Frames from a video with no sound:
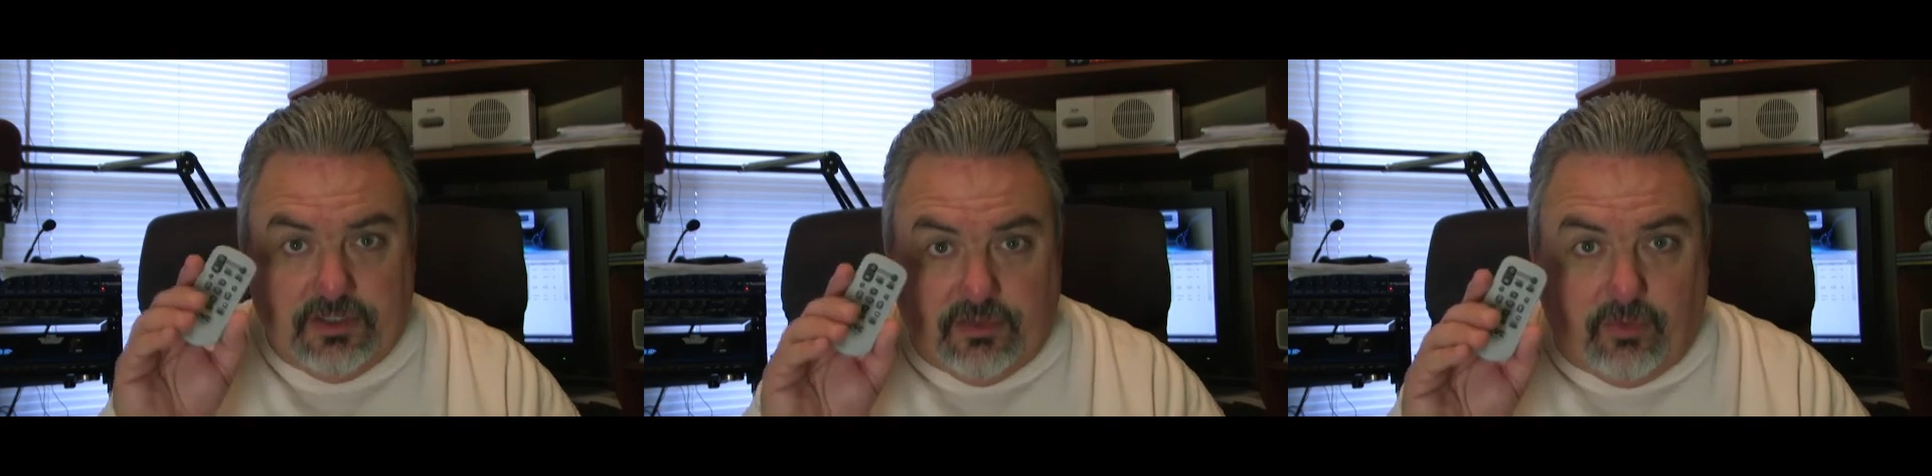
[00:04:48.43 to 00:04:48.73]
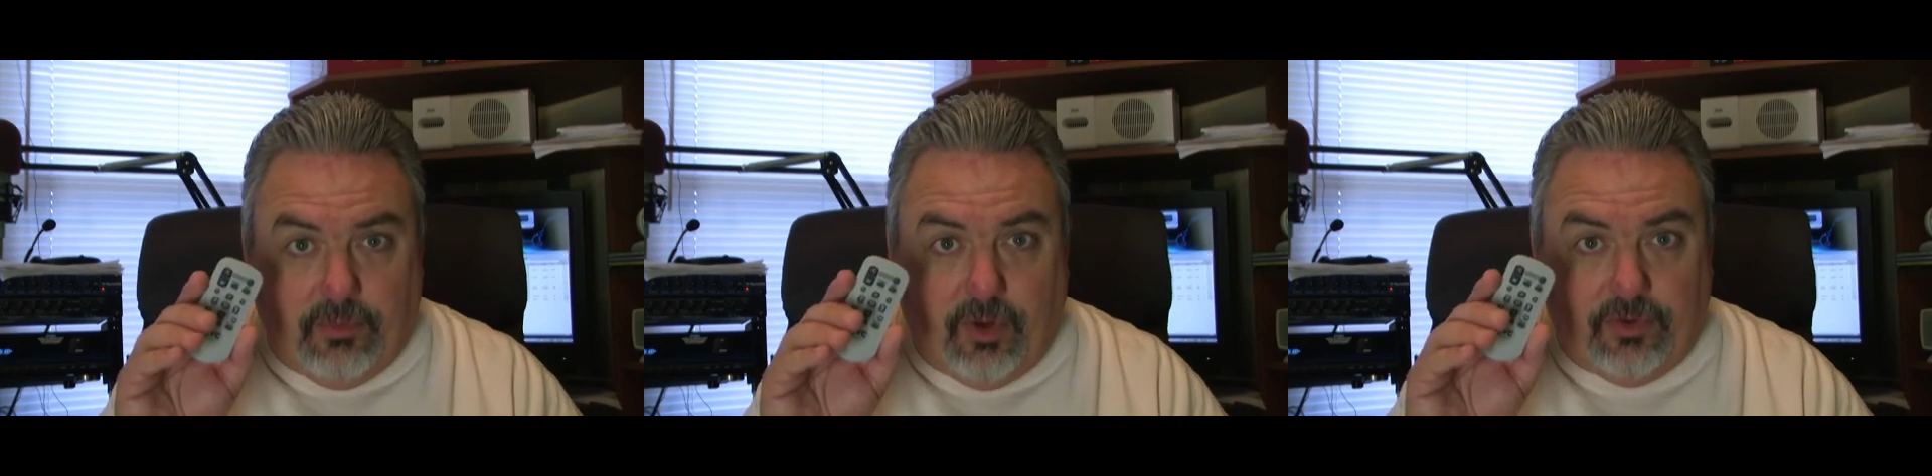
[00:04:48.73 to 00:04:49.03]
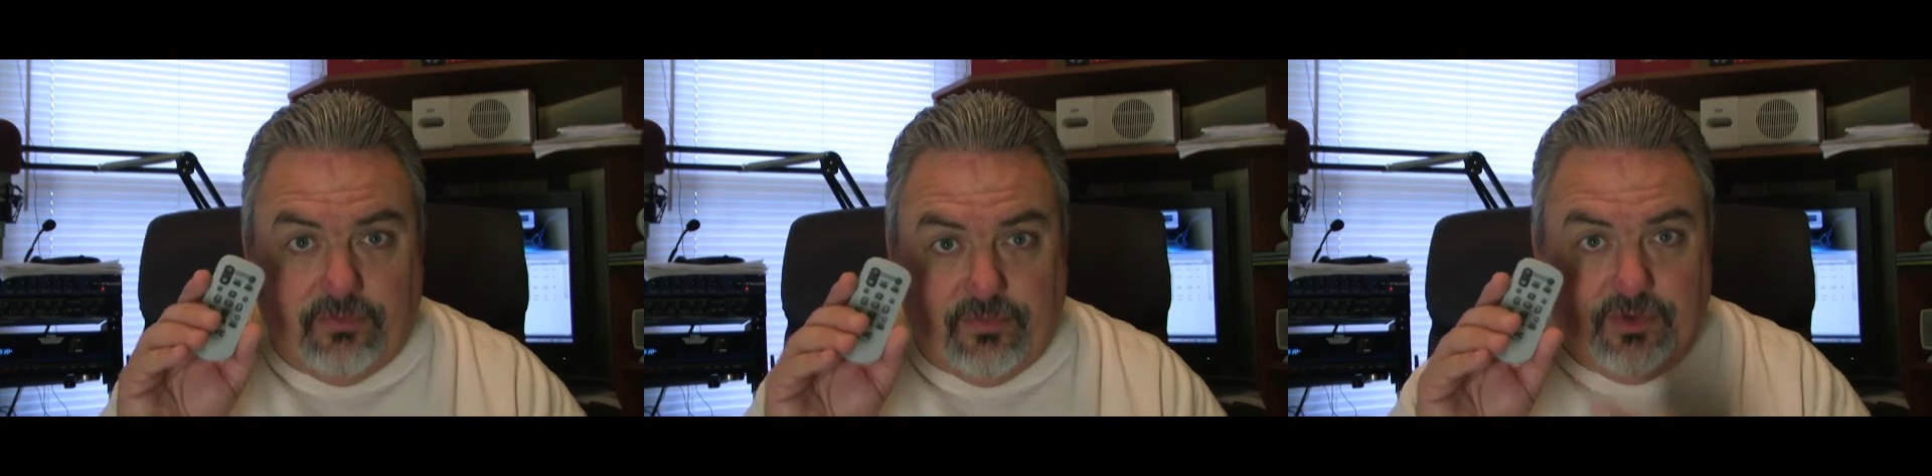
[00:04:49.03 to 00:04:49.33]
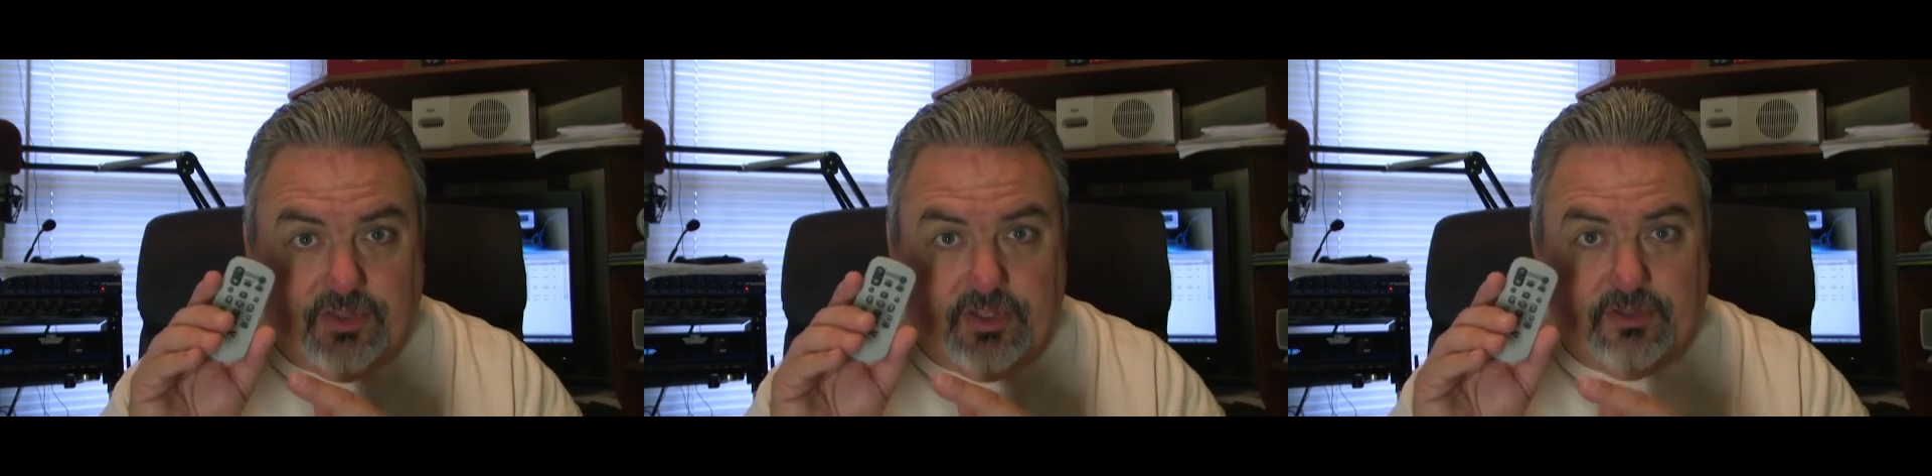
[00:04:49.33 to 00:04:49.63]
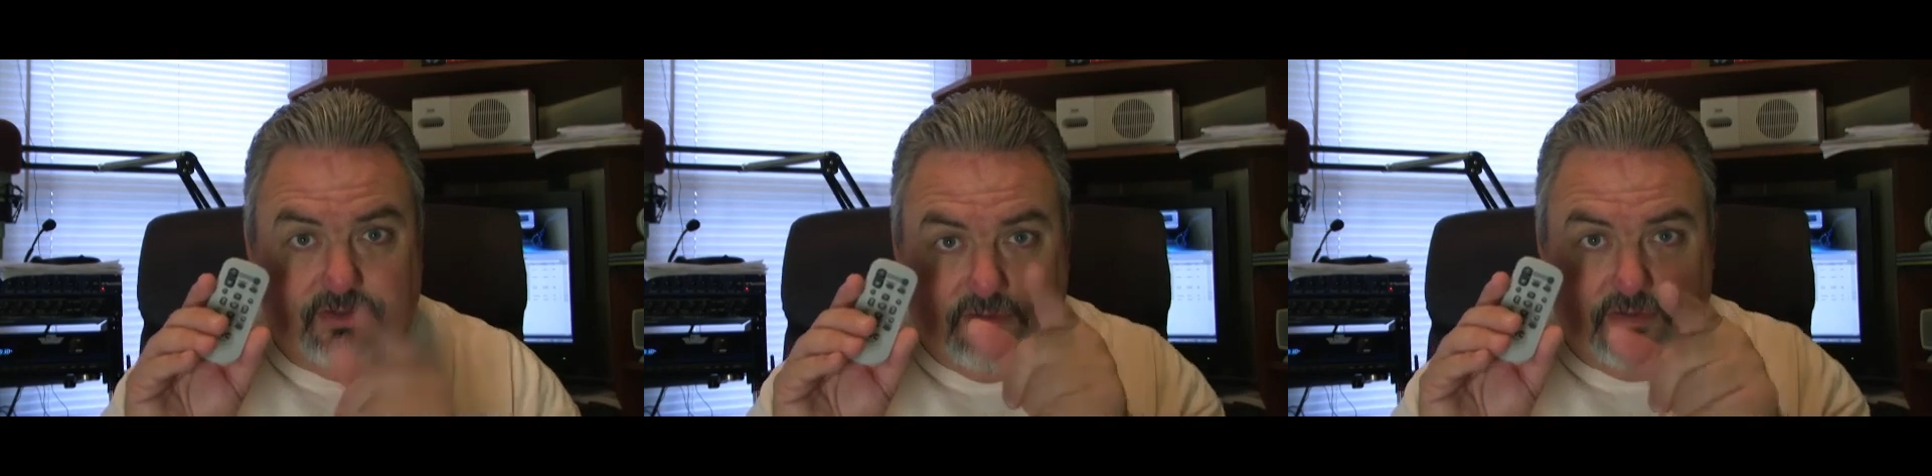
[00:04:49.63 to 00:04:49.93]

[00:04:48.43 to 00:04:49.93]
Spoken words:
remote for the